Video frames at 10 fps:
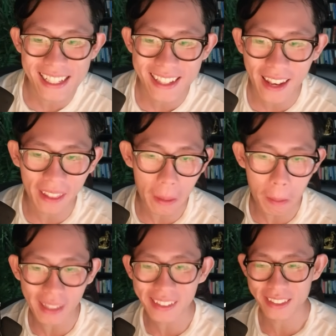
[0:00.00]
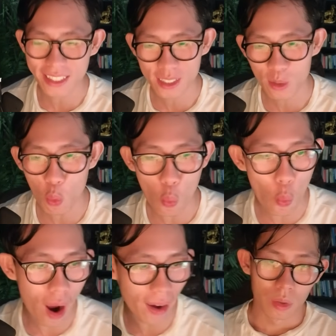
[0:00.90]
centimeters.
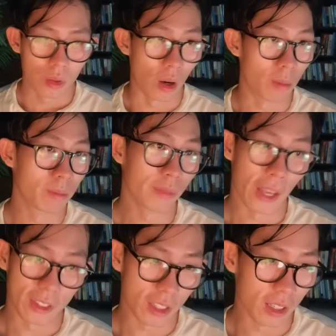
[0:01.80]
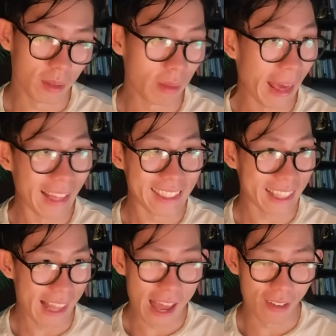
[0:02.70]
What? Yup, that's it. It's
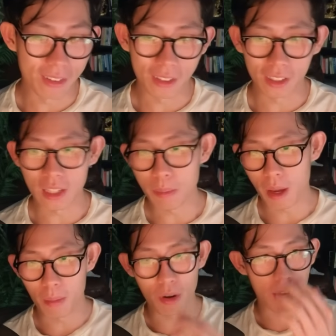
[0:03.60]
11:30 p.m. right